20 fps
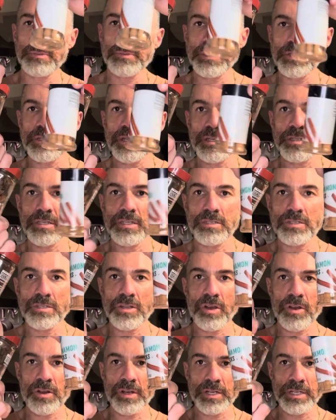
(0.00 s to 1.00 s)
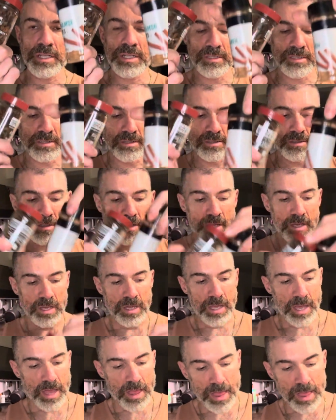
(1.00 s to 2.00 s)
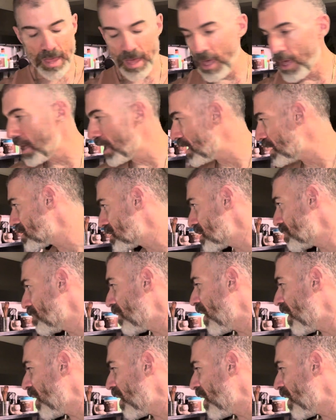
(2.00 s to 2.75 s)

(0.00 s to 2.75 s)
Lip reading: sticks and star anise, and some